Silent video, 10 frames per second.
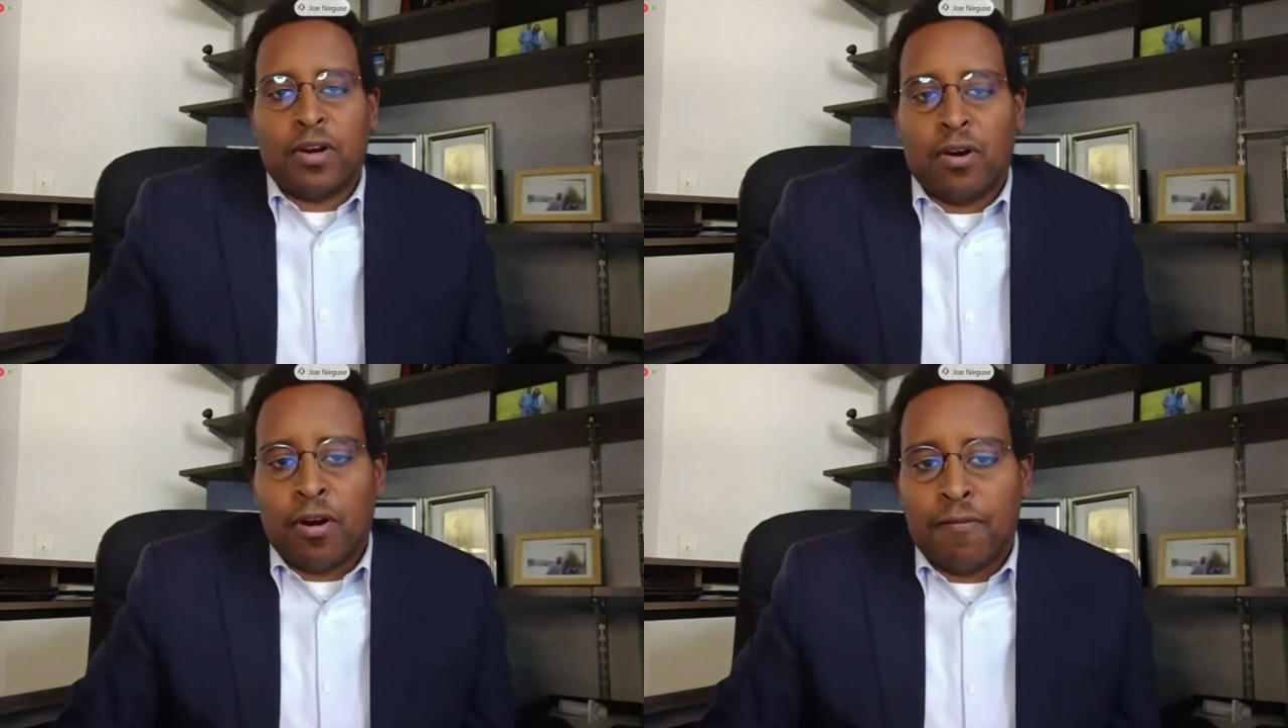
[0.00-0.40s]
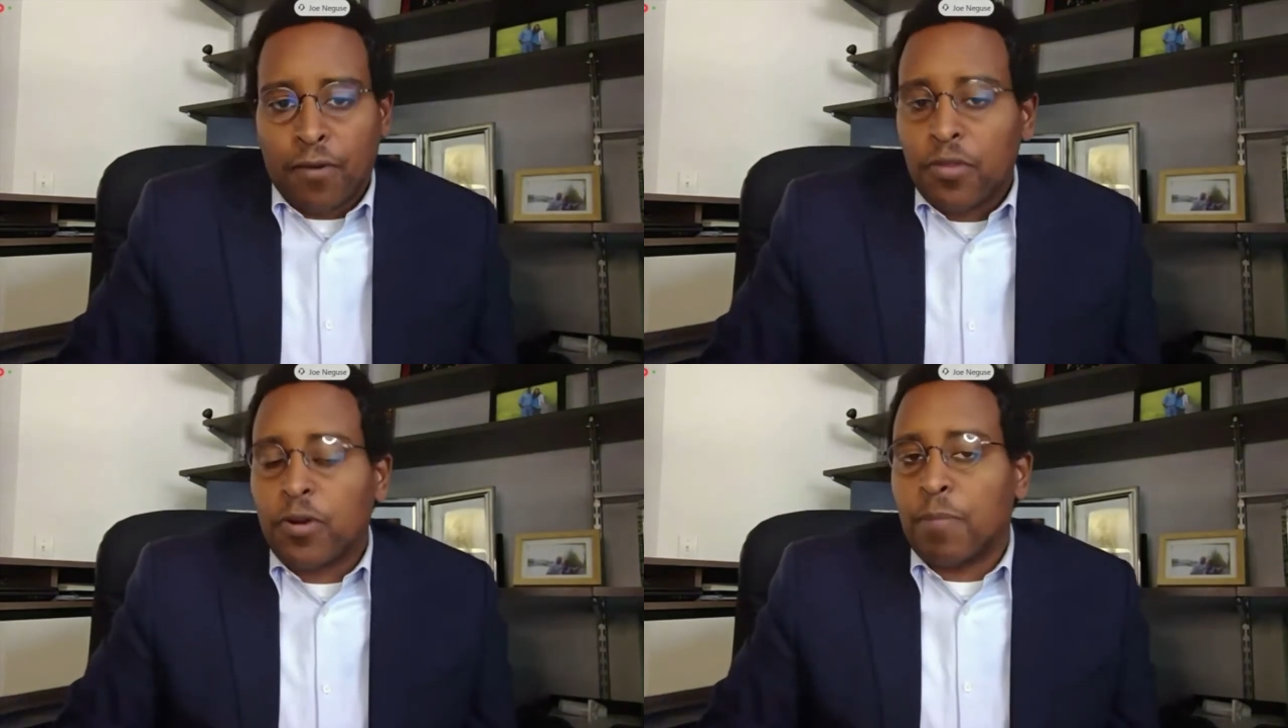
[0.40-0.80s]
there
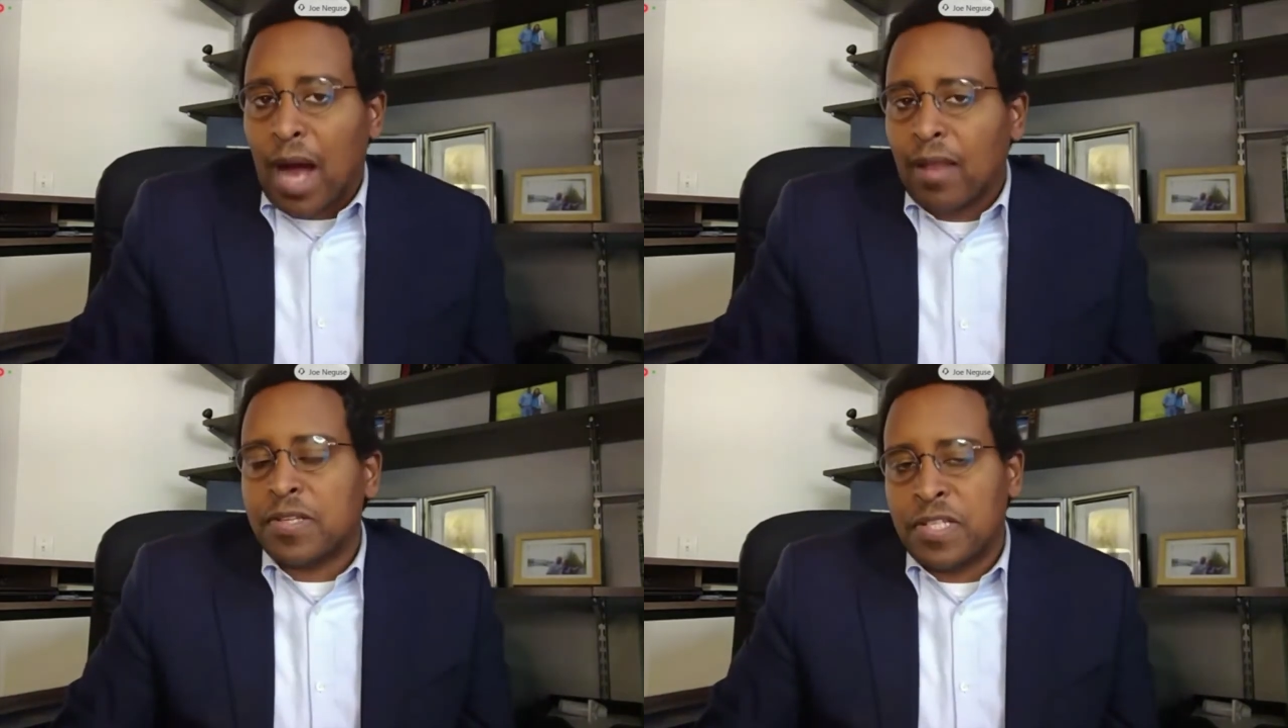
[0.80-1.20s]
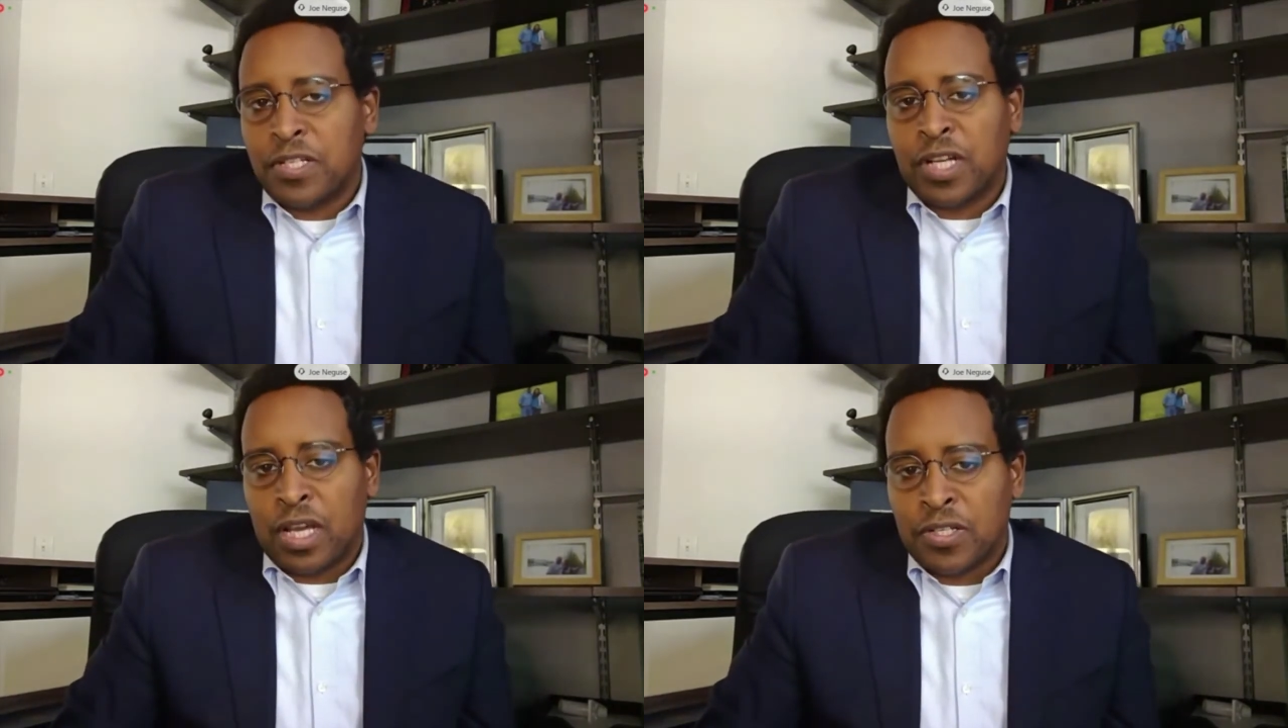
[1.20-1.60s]
are further
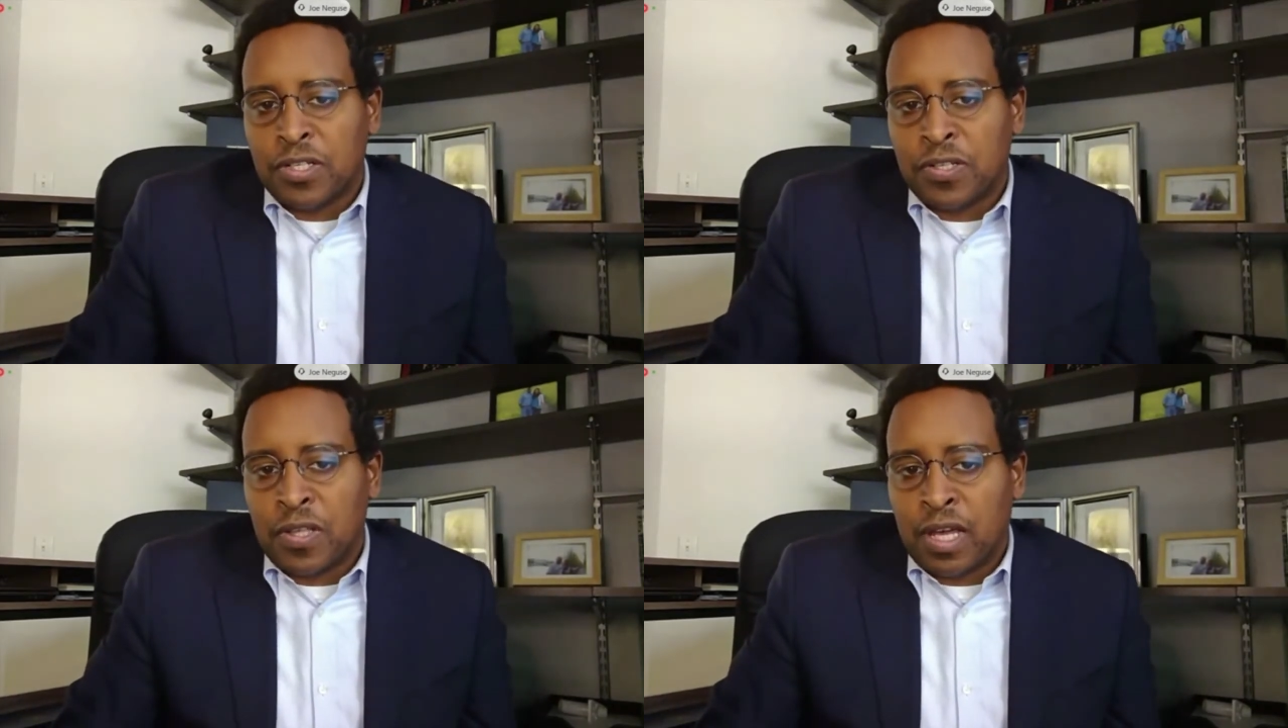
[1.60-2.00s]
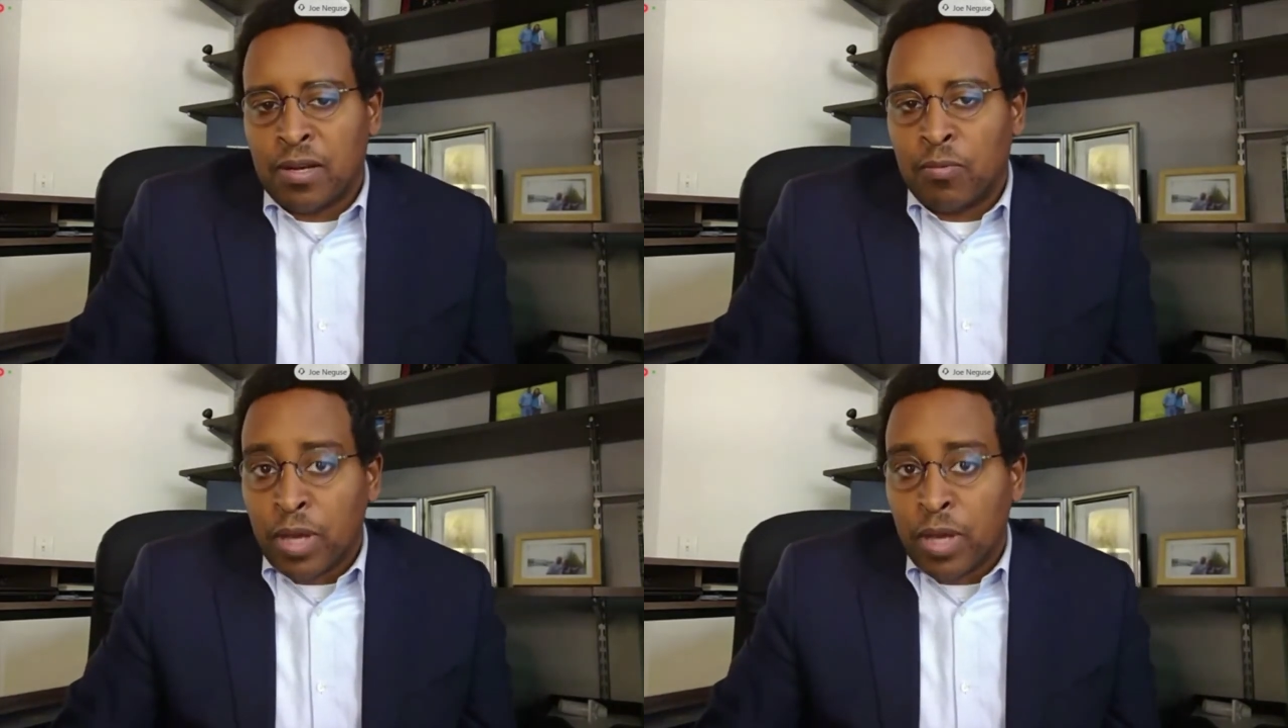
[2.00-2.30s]
policy changes that